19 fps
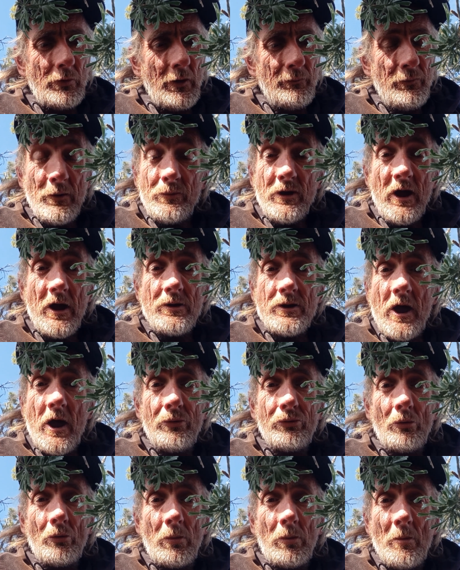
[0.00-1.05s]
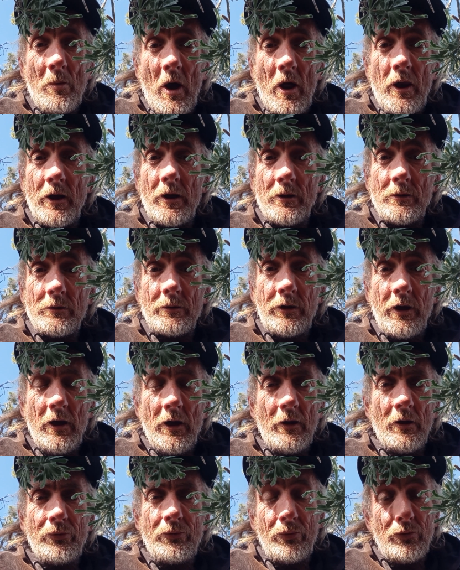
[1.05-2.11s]
58 days, no more money. Okay,
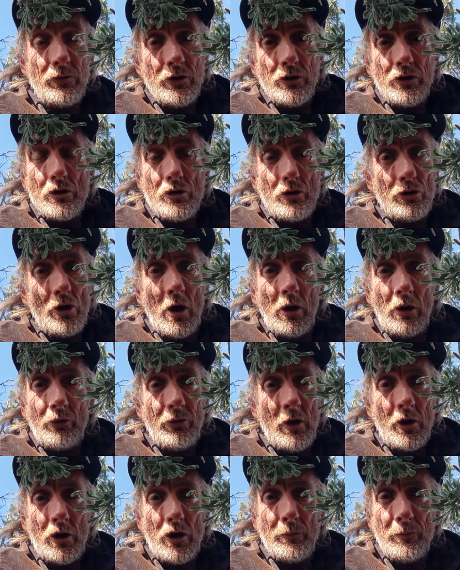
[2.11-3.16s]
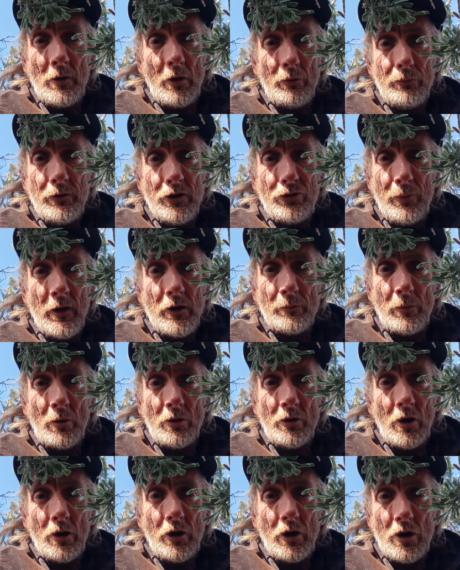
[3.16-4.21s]
that's your dollar's not going to be able to be spendable
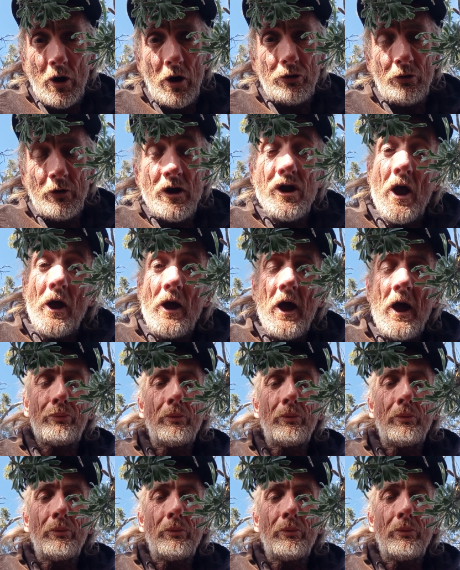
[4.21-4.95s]
here in the country, and it has me